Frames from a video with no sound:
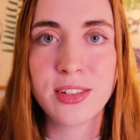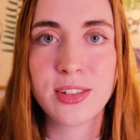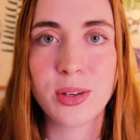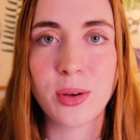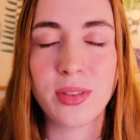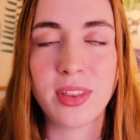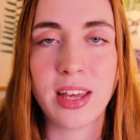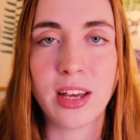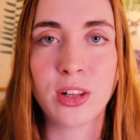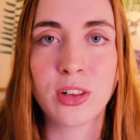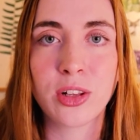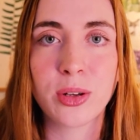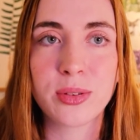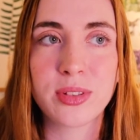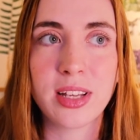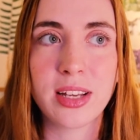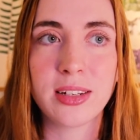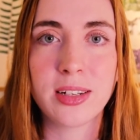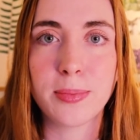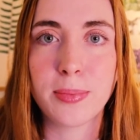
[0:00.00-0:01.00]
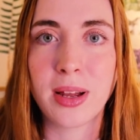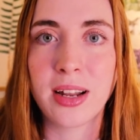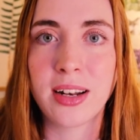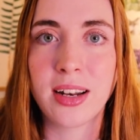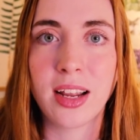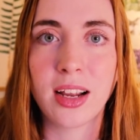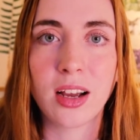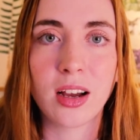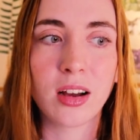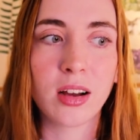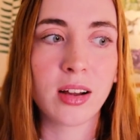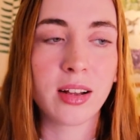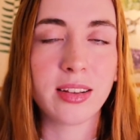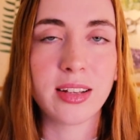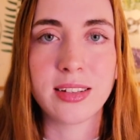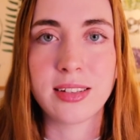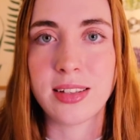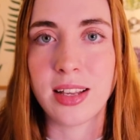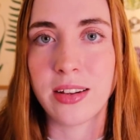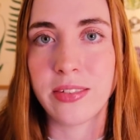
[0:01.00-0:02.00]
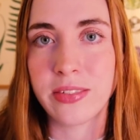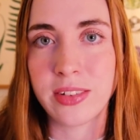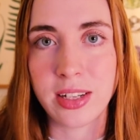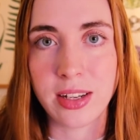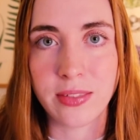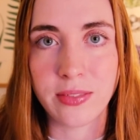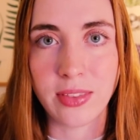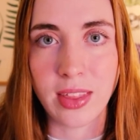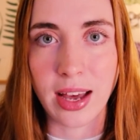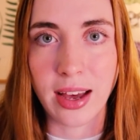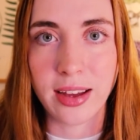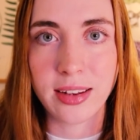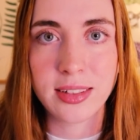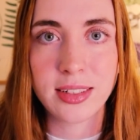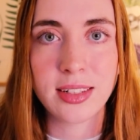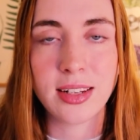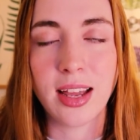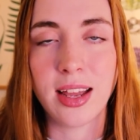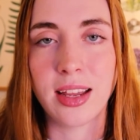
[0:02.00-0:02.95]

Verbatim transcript: so they close it depending on the safety of that